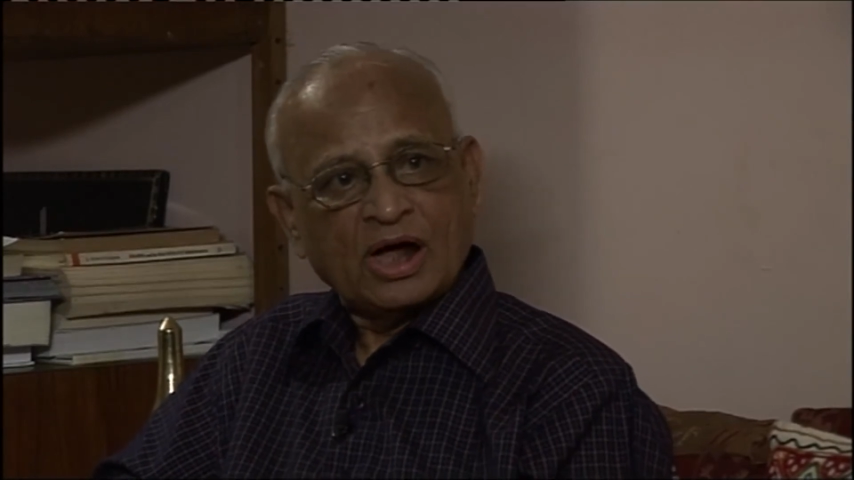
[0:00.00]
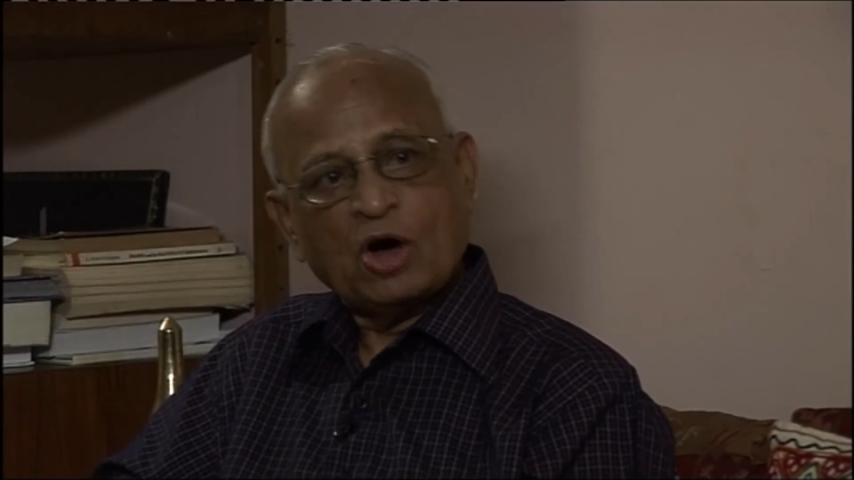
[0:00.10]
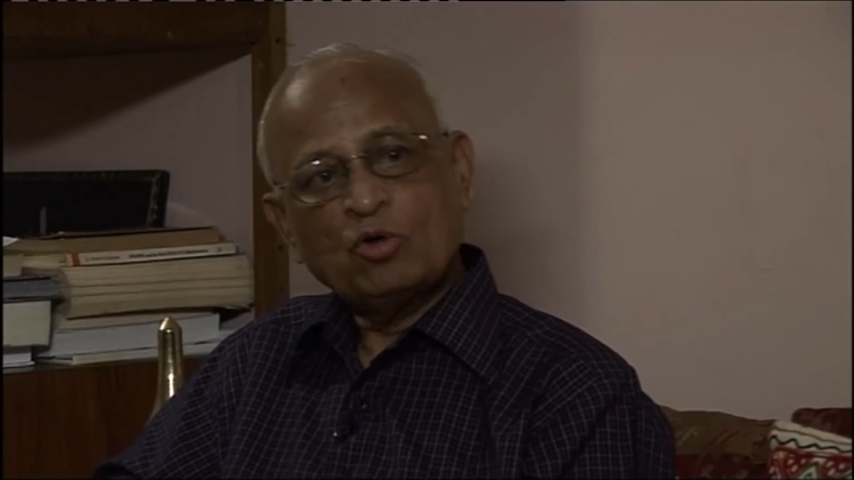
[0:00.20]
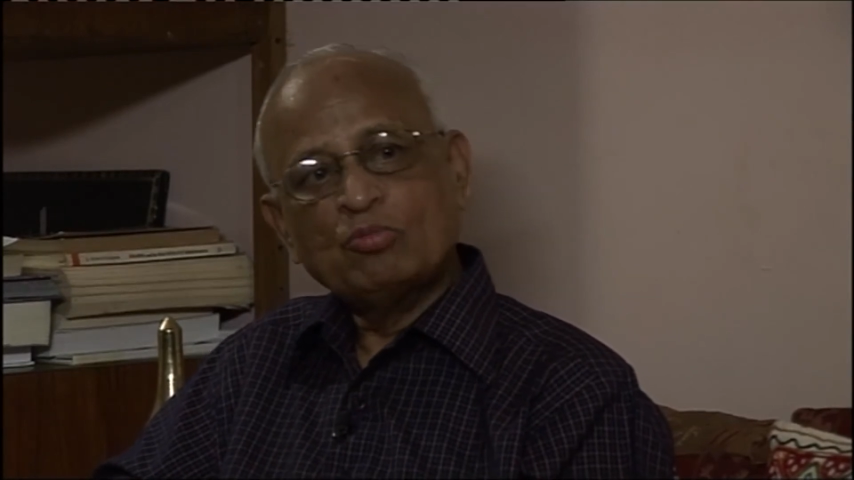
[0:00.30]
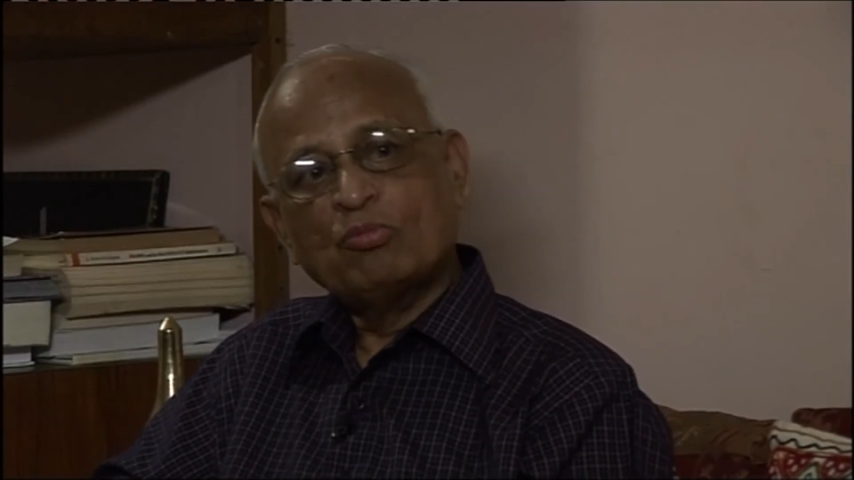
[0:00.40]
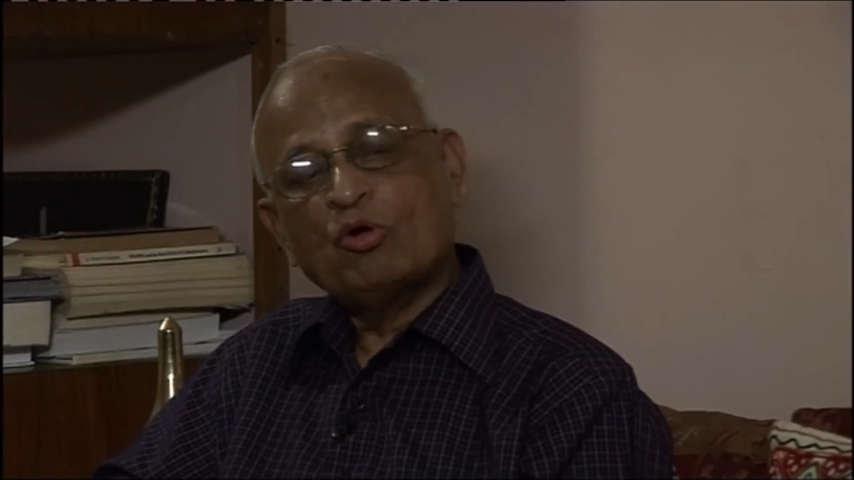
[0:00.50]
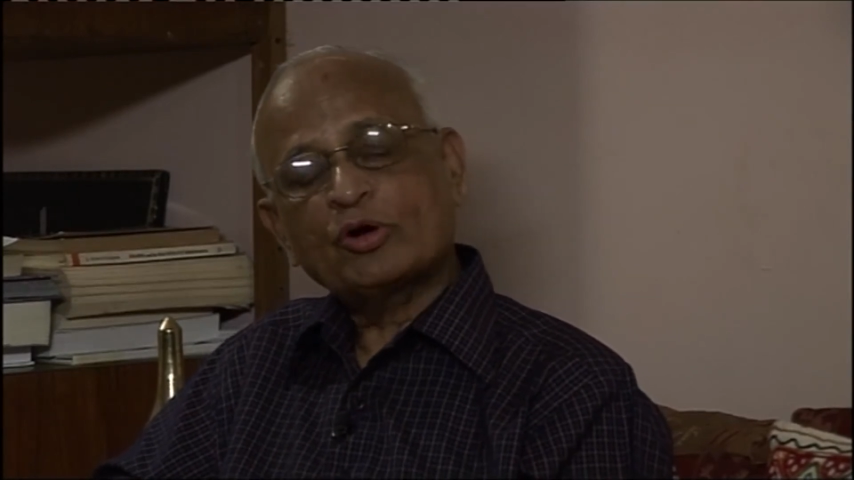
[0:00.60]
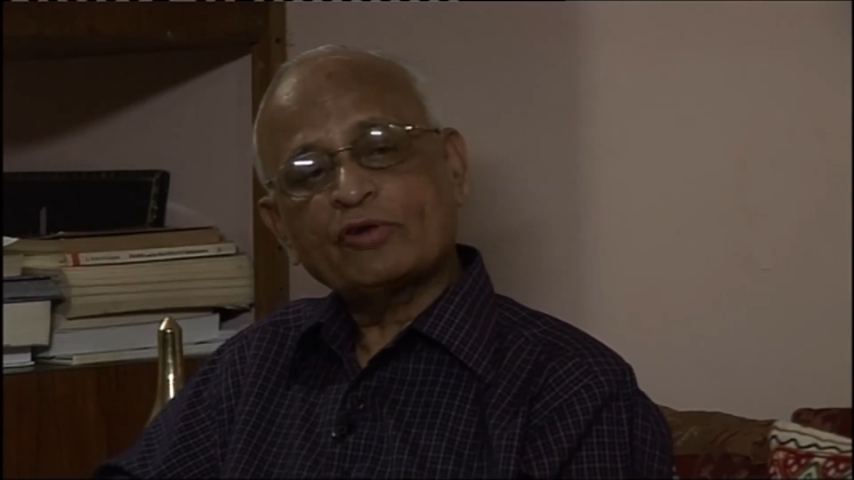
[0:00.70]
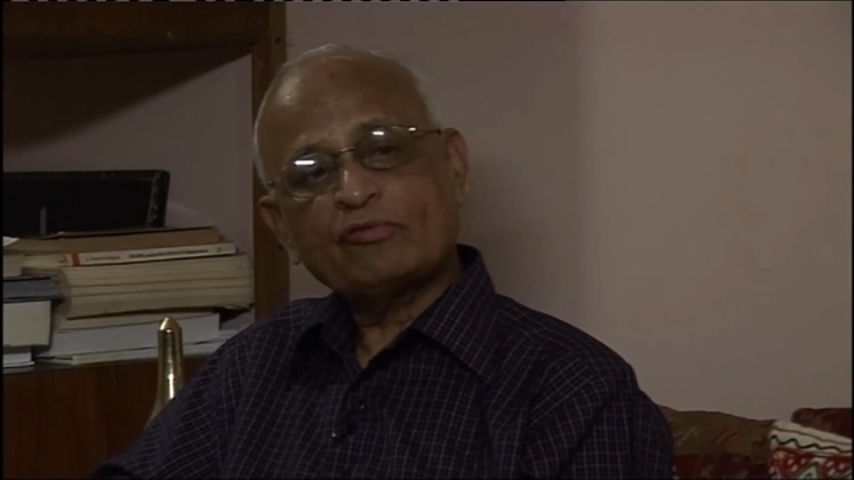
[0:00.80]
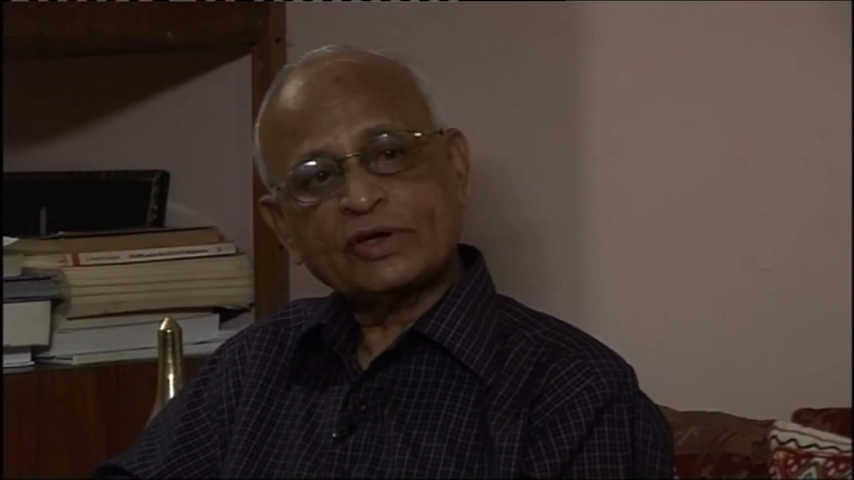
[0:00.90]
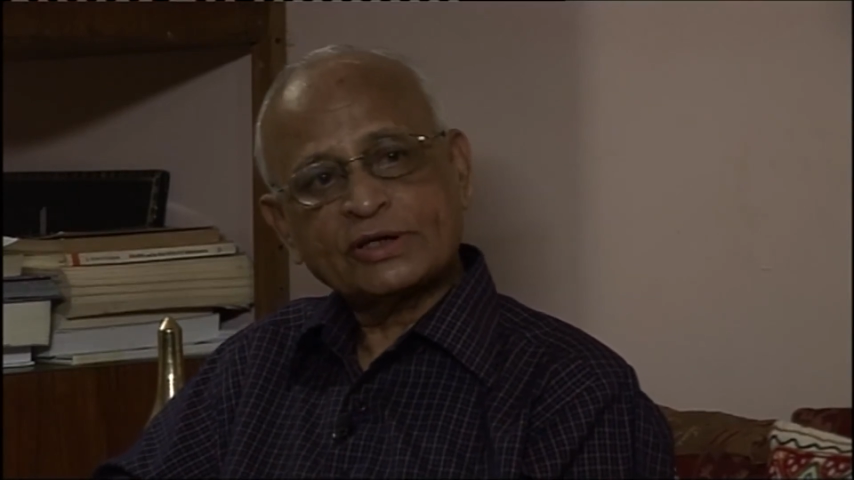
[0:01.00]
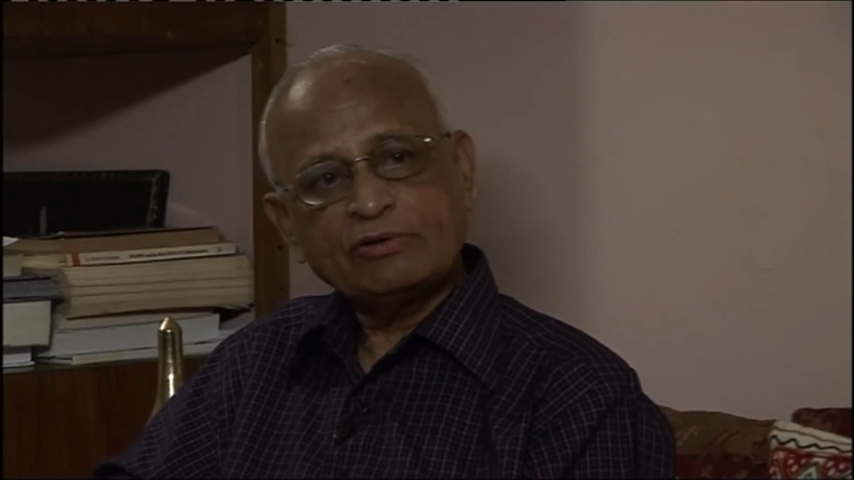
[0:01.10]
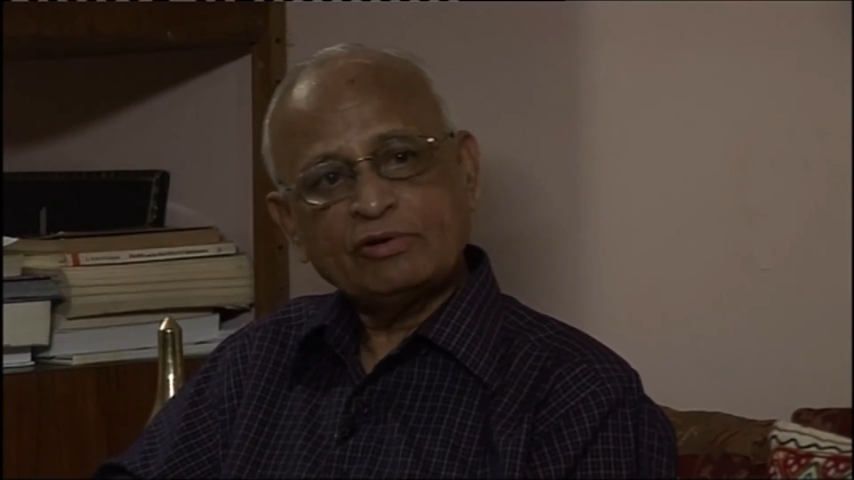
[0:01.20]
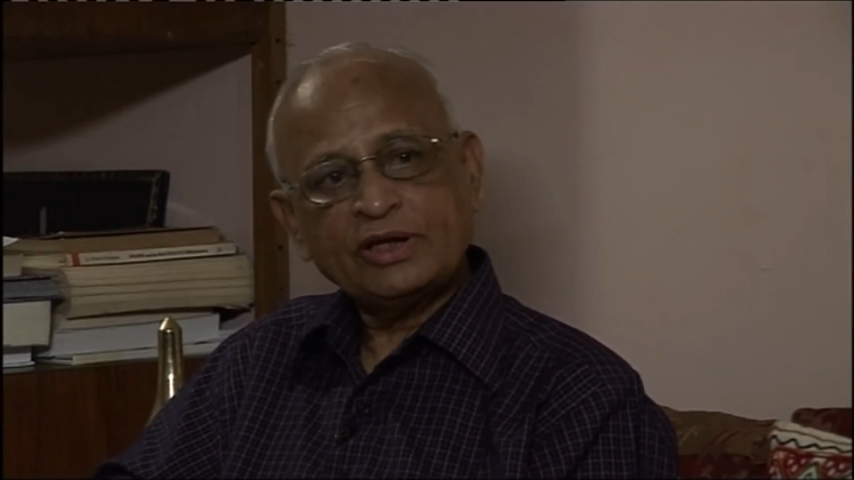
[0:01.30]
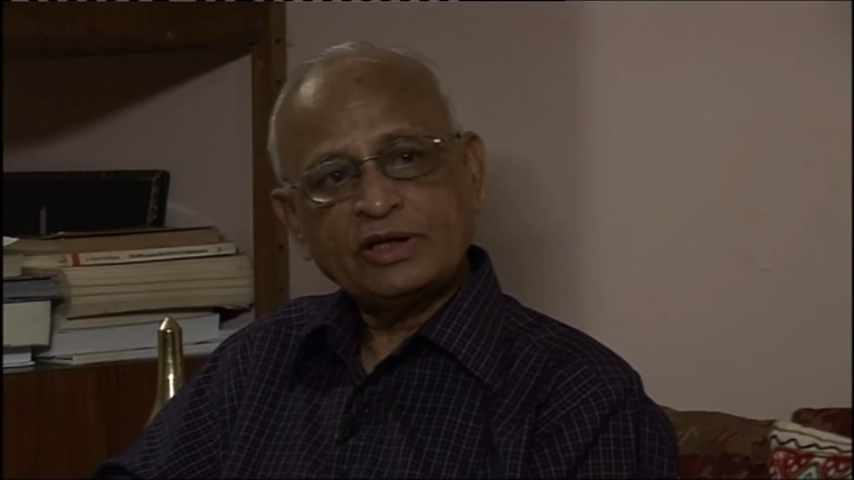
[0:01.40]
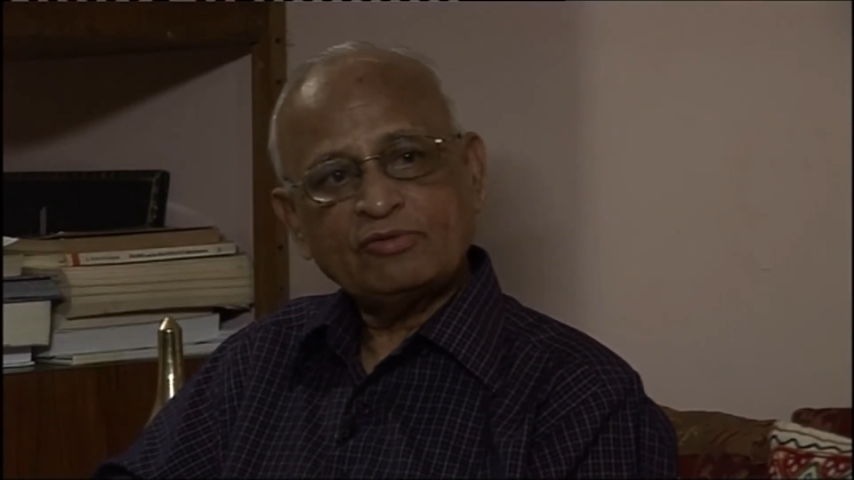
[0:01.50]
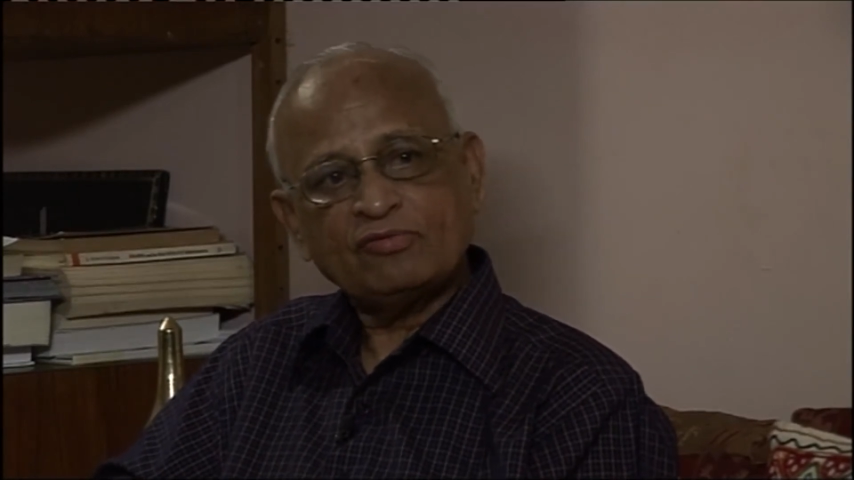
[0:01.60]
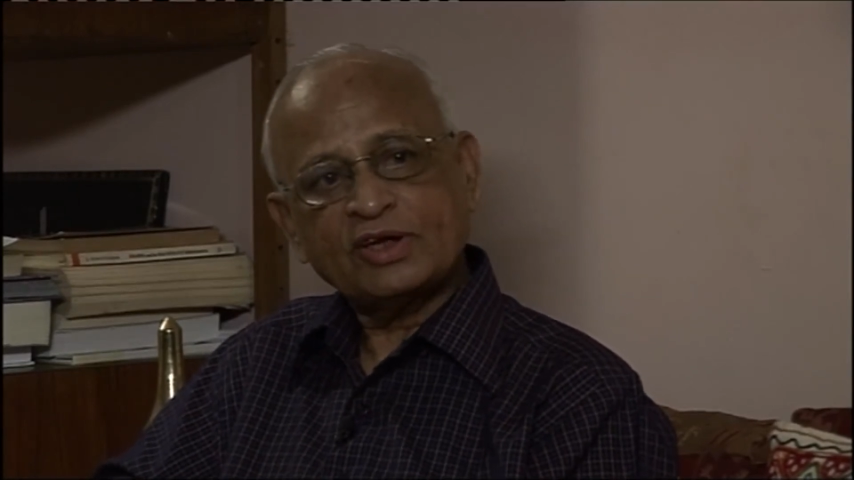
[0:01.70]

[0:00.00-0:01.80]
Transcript: how more effectively